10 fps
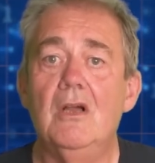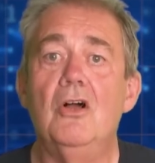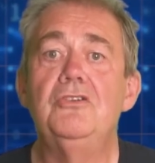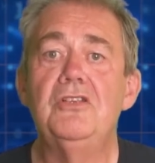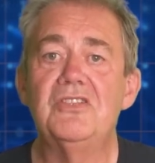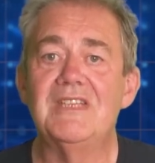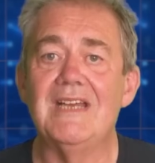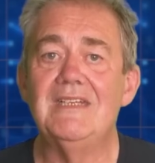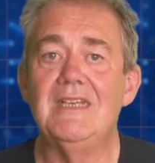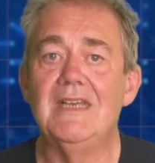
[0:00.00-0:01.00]

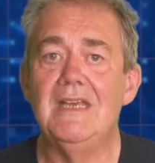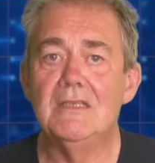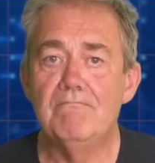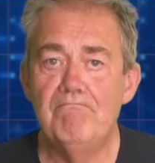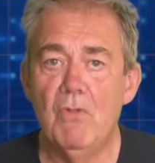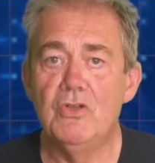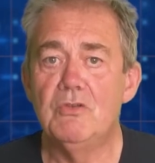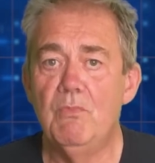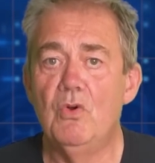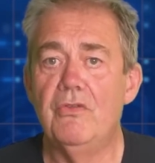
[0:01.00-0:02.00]
Understanding is
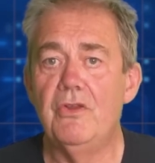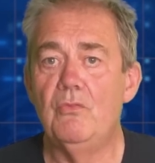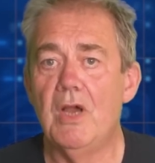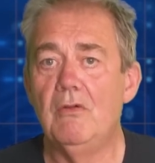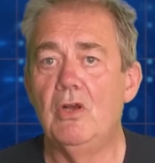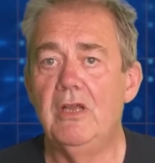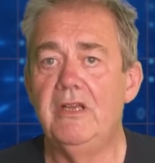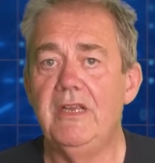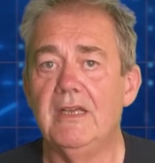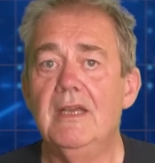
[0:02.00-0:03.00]
much more than rote
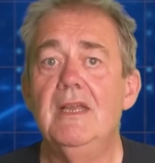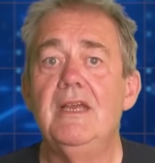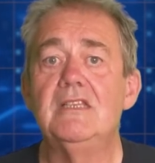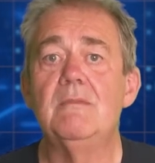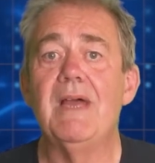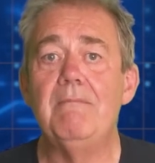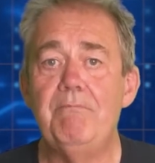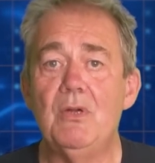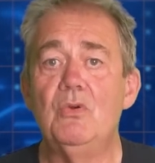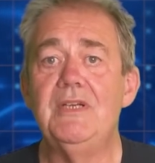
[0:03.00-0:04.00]
learning. It's about
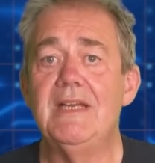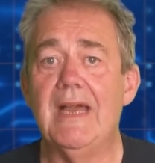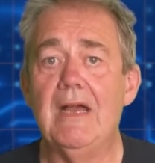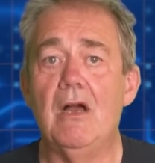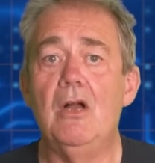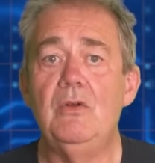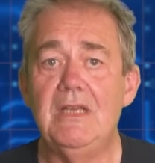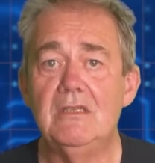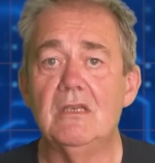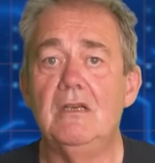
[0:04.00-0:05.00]
building our own
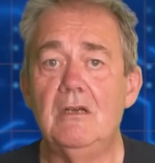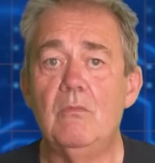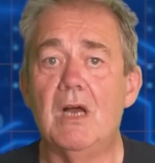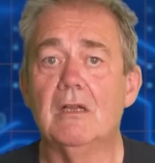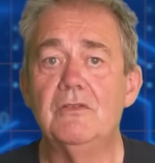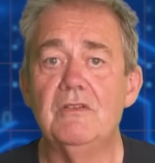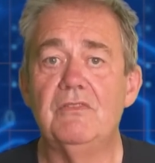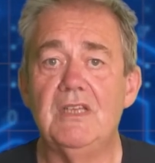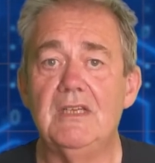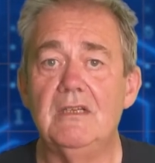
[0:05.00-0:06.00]
internal models of
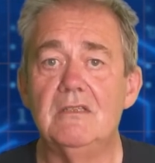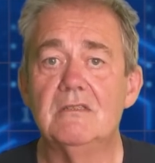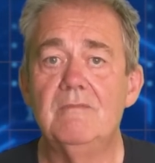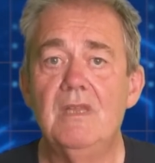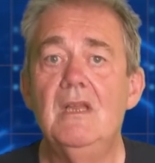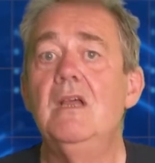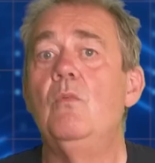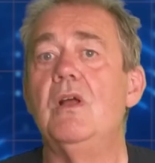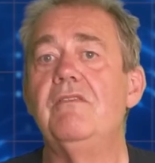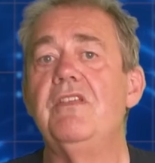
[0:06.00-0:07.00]
things.
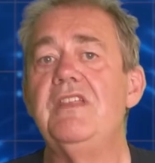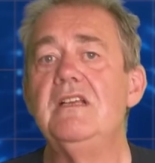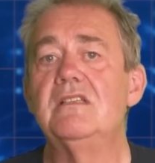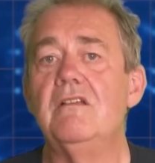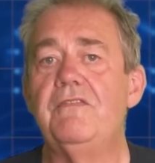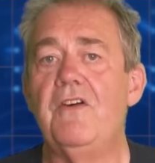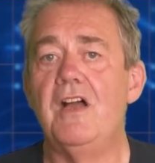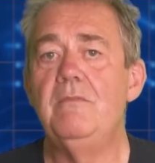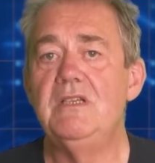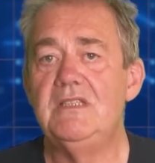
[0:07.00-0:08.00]
One of the things that
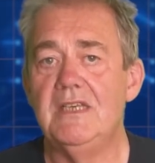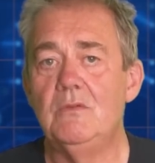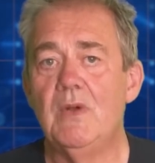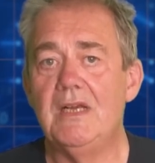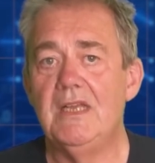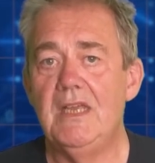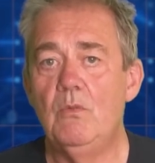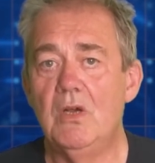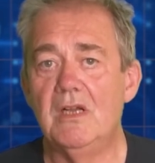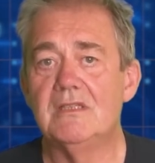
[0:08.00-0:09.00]
Feynman did when he
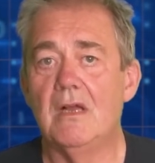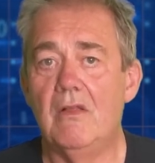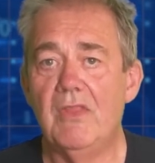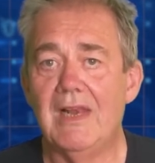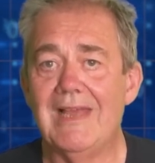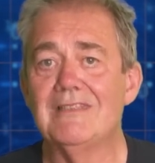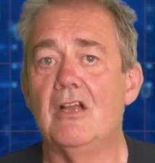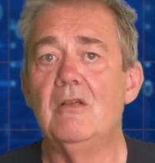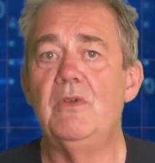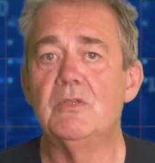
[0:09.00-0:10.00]
worked on the Las
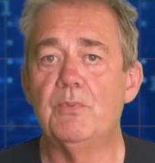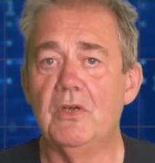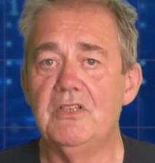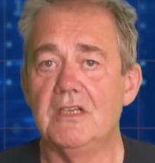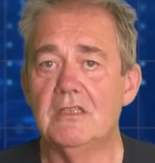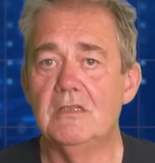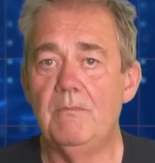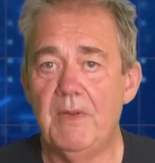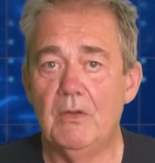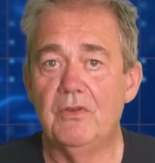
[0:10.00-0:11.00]
Alamos project to
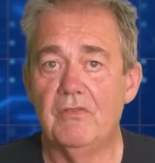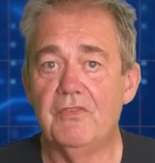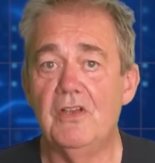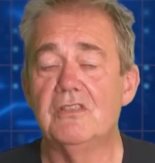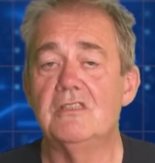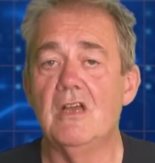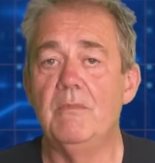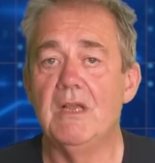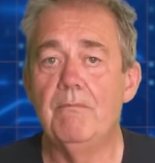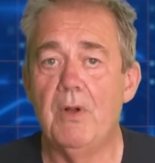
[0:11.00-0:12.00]
build the first
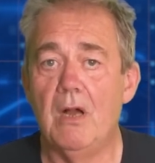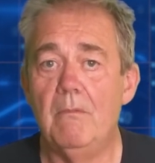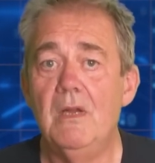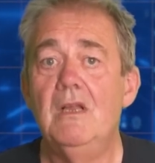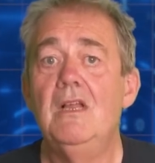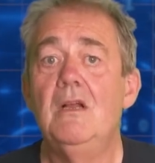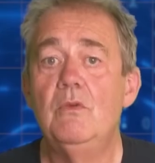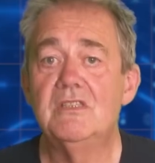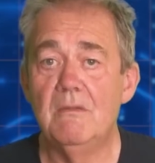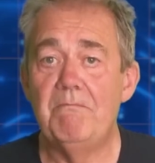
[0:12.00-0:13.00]
atomic bomb
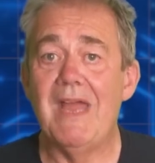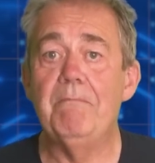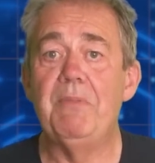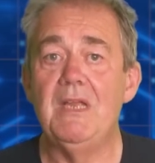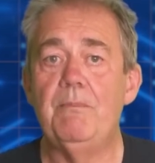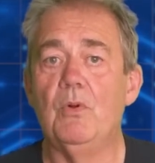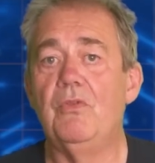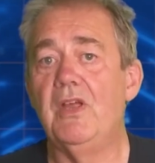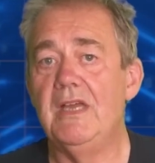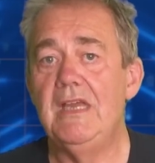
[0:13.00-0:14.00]
was to bet people
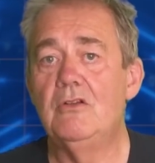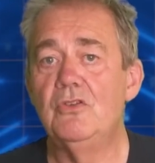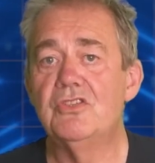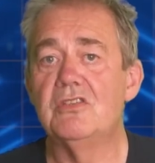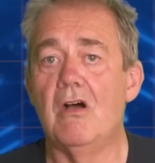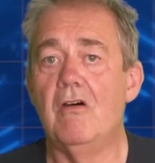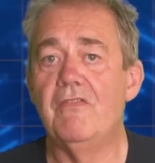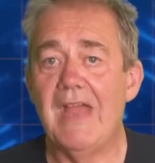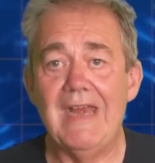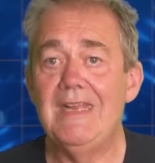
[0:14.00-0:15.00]
that he could
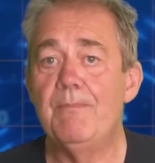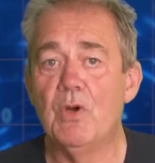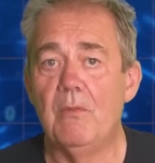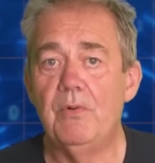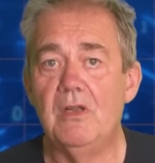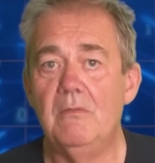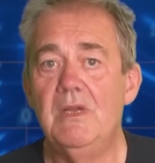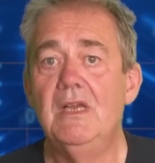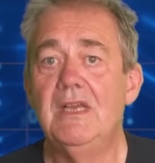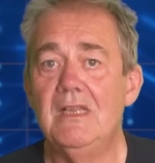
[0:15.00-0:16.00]
solve any problem
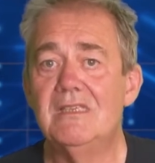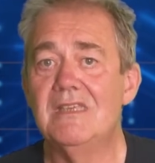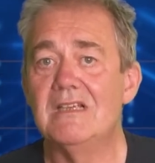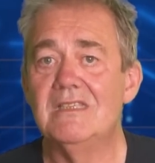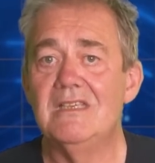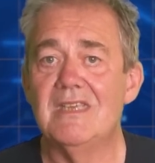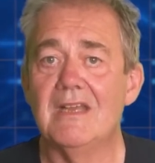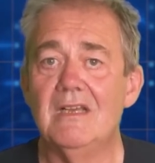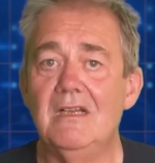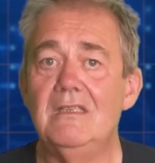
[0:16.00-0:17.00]
in 60
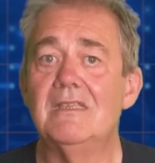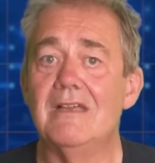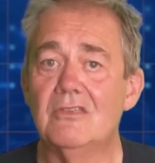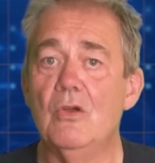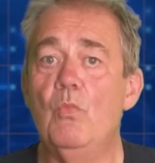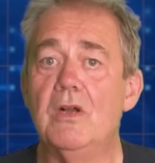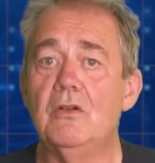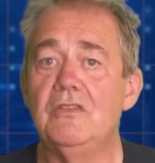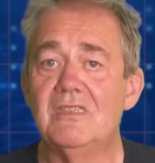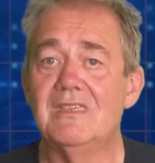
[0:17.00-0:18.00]
seconds that someone
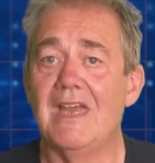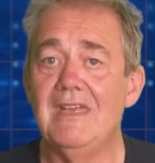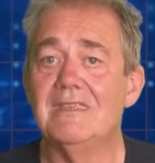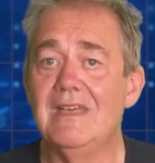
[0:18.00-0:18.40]
could state